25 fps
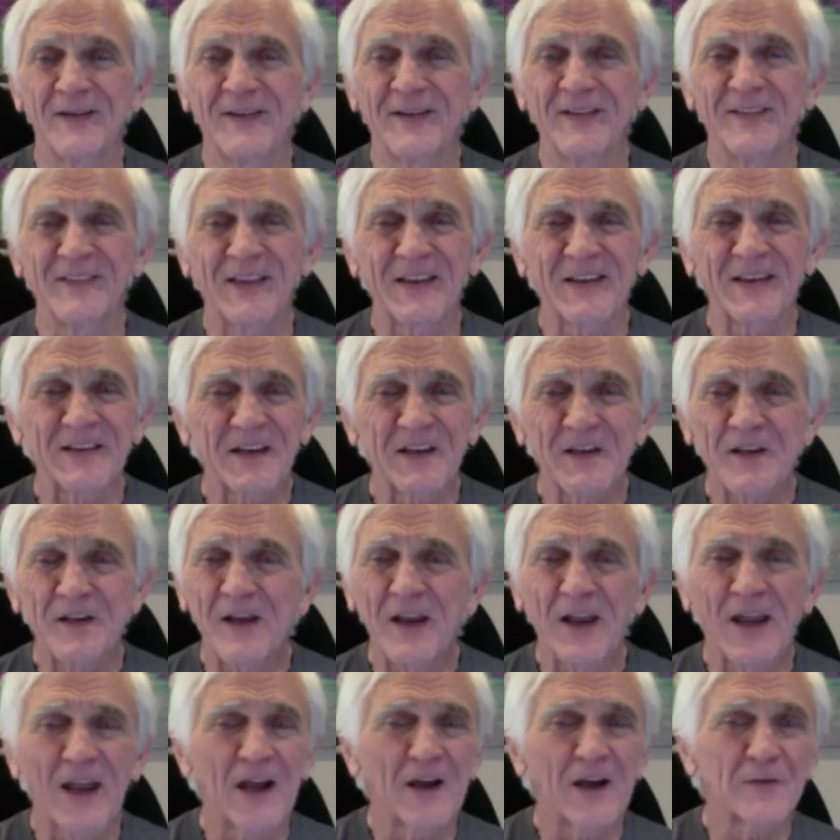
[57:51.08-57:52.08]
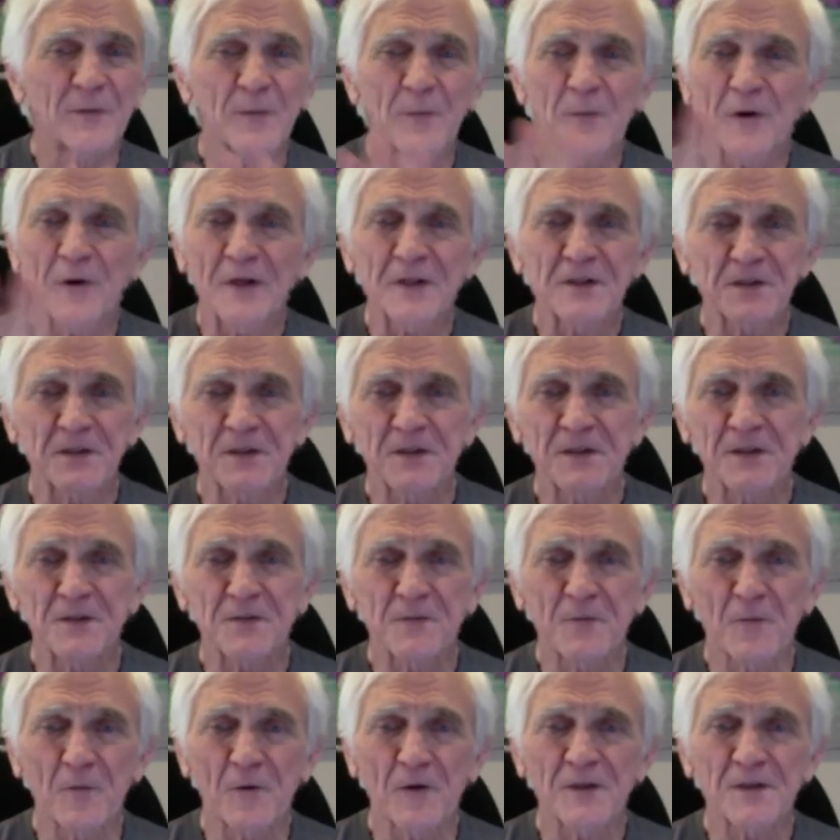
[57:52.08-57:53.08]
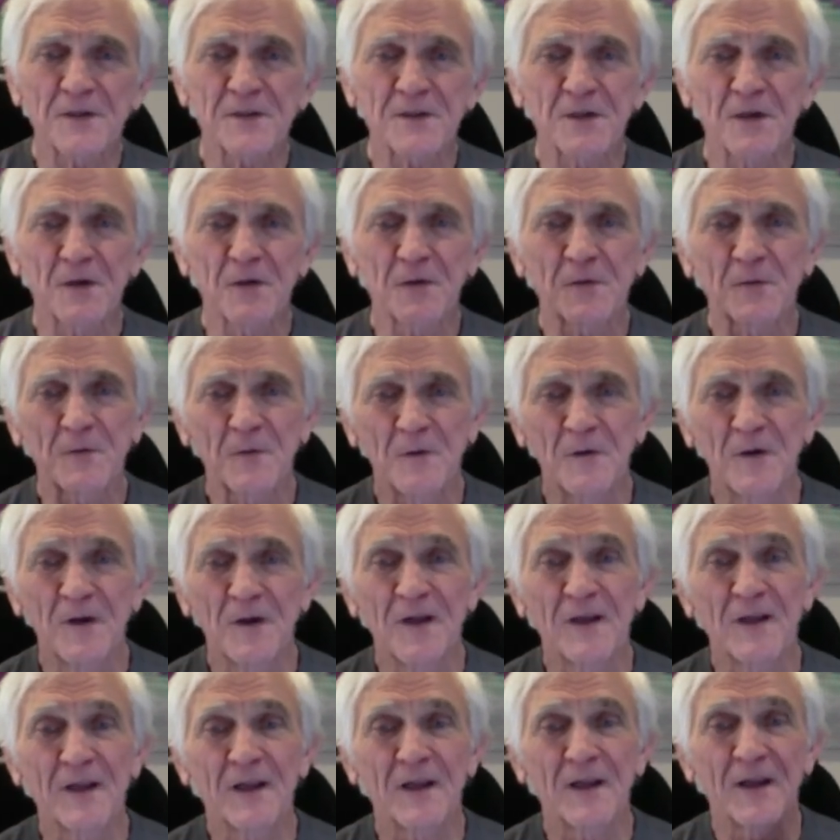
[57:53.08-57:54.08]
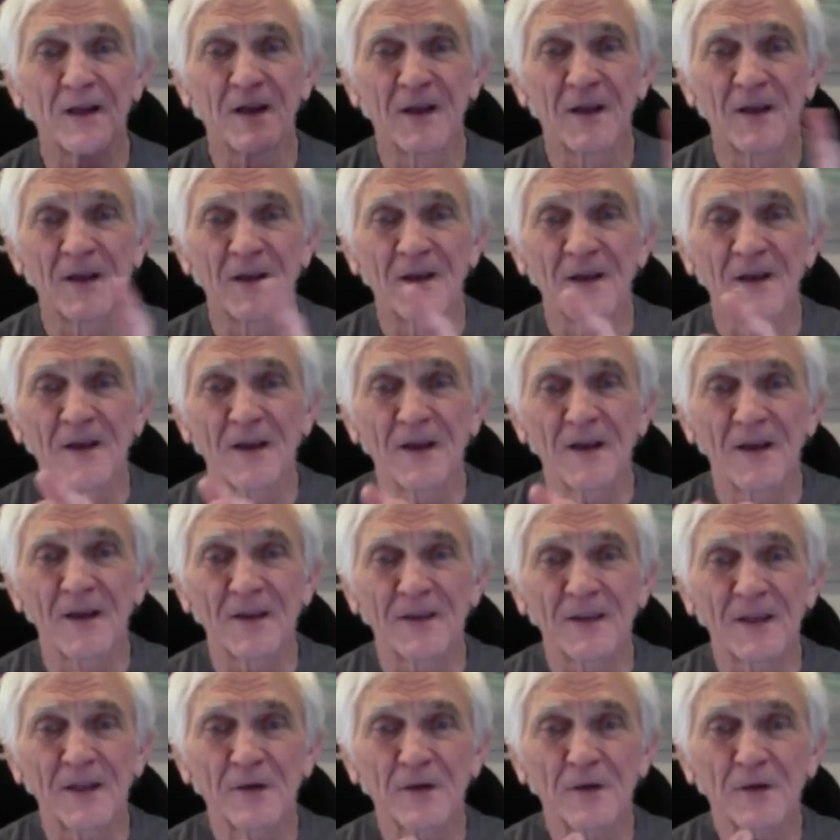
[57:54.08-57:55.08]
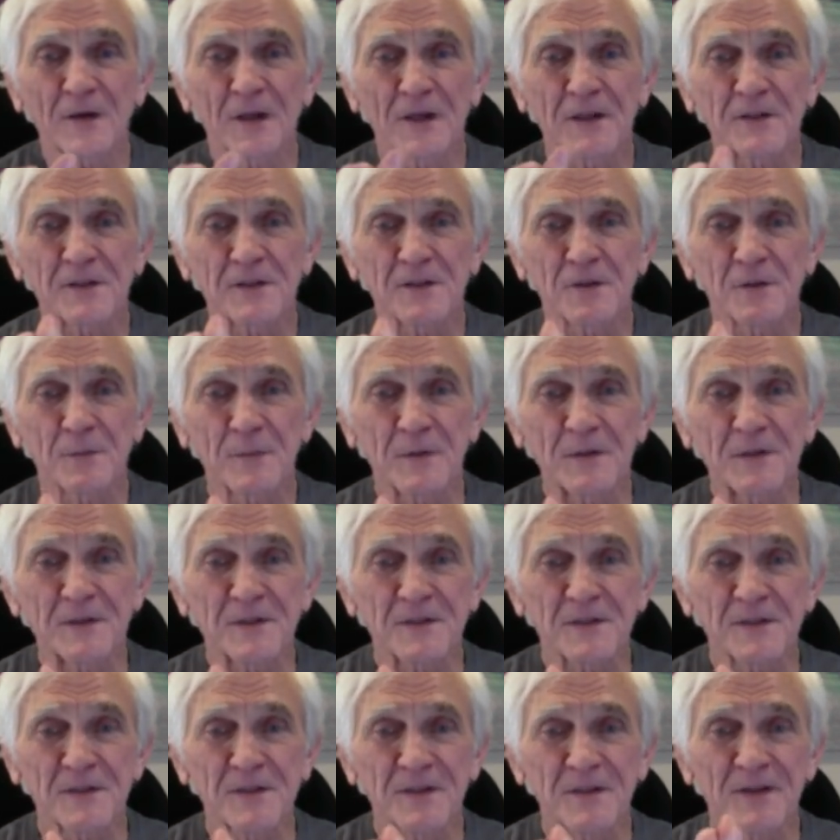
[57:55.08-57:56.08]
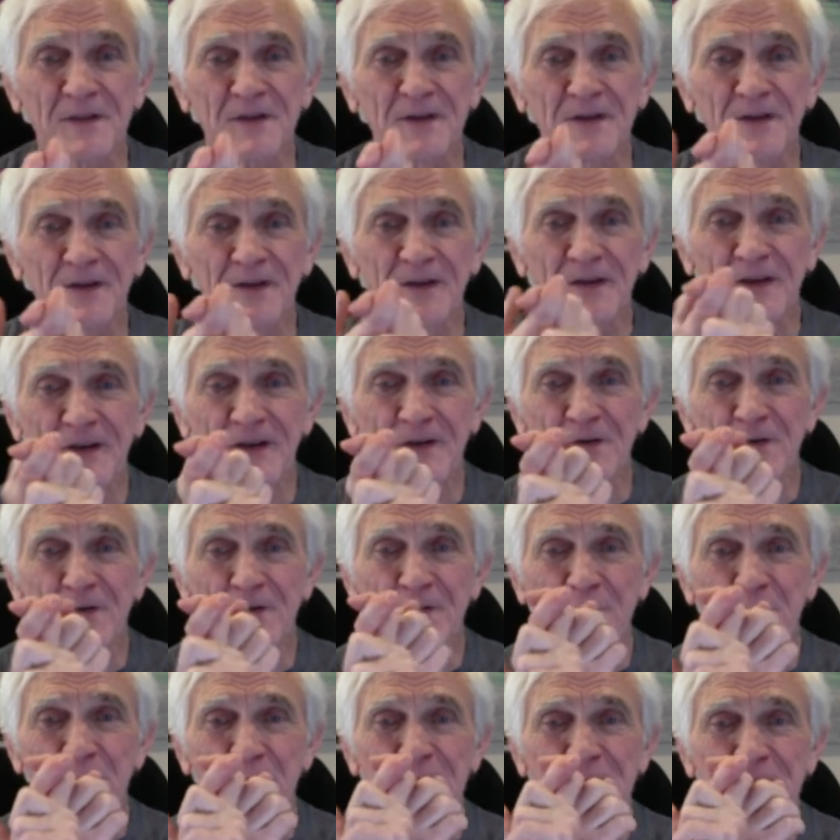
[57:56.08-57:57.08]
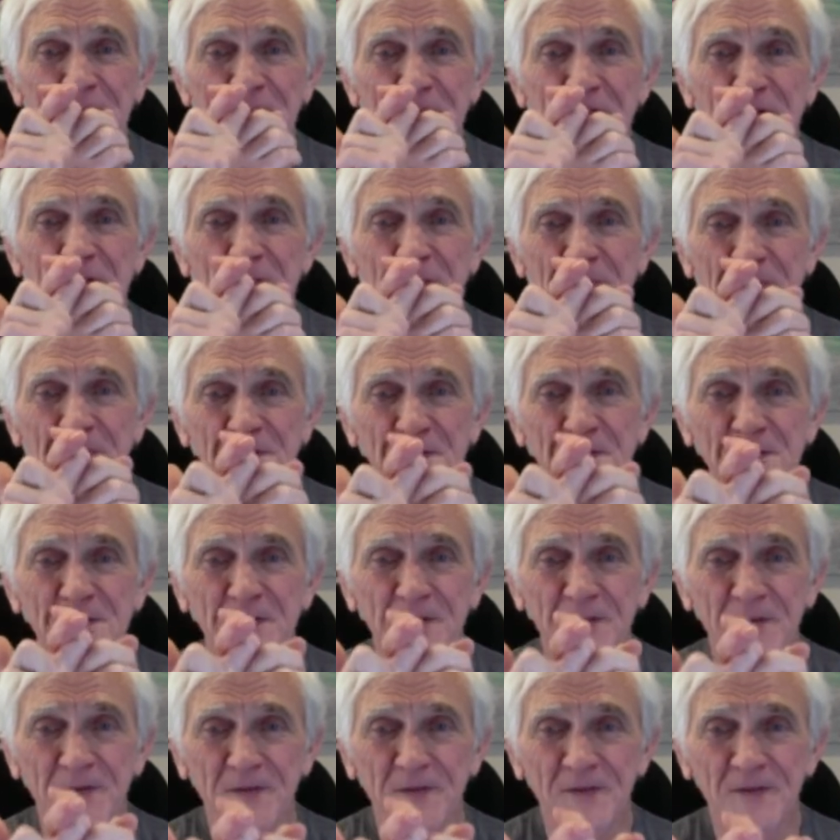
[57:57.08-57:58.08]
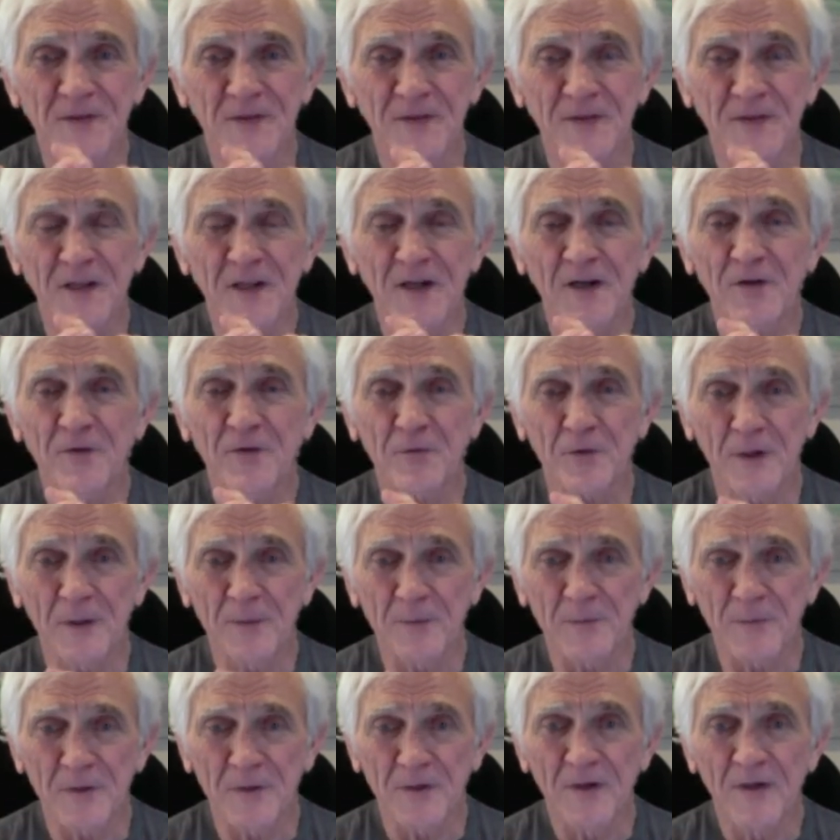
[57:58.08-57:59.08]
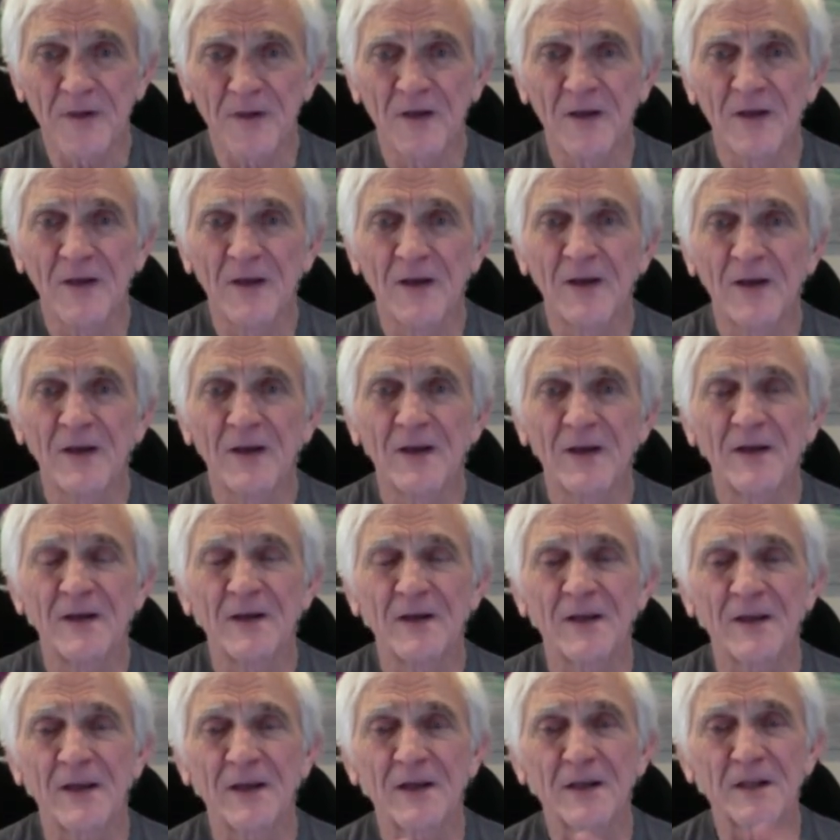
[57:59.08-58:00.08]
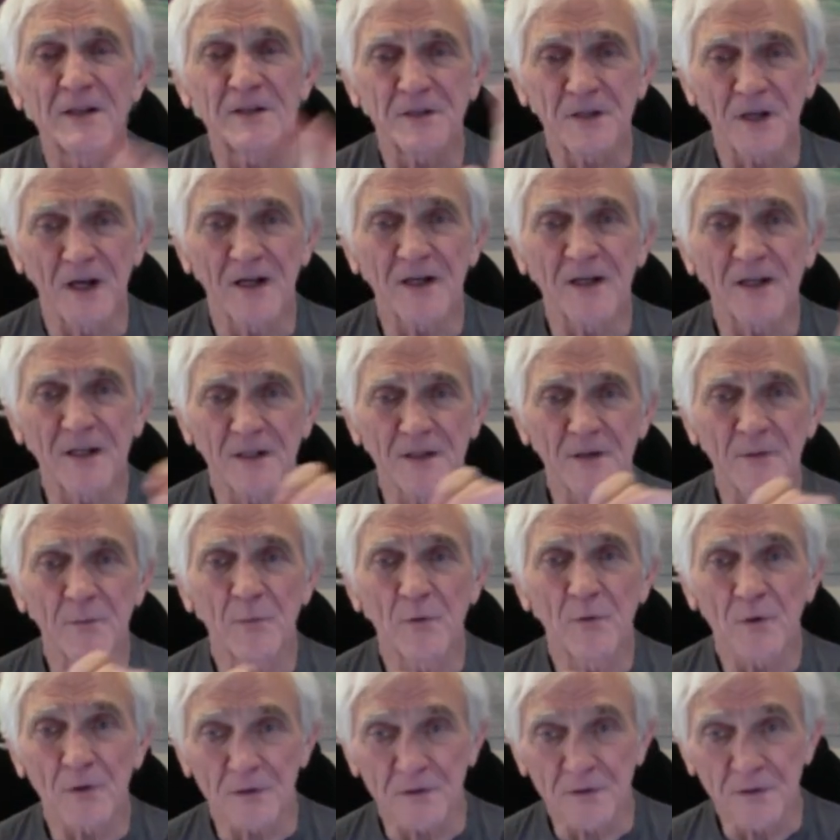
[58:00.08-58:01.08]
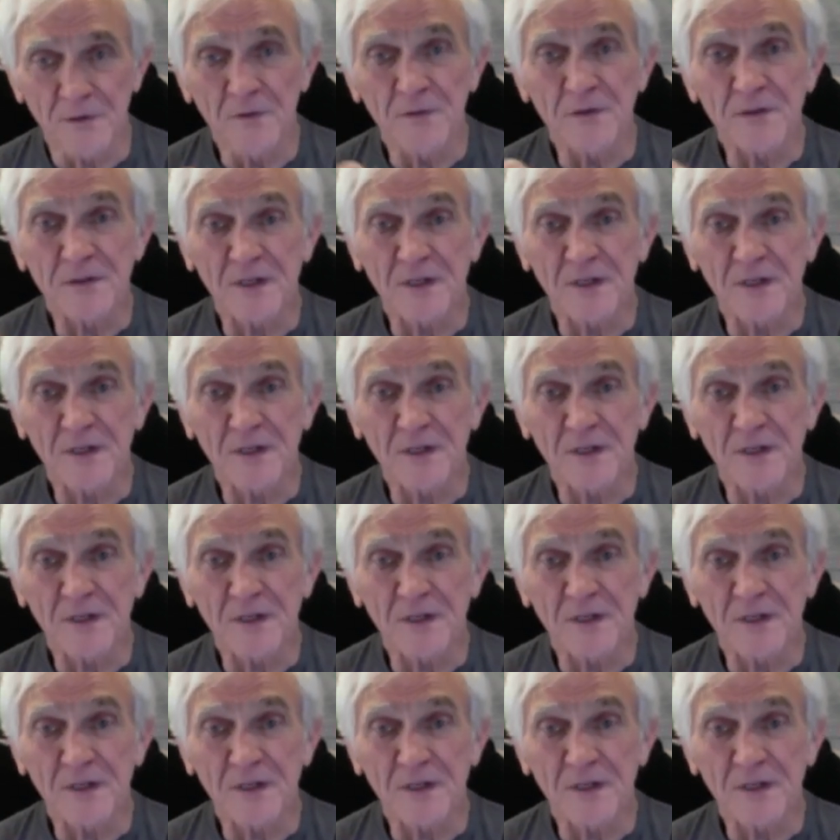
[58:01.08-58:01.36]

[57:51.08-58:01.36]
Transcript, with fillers: they didn't have a precedence for it, so they look like serpents, intertwined serpents. Isn't that a trip? And he's got in the book too, he's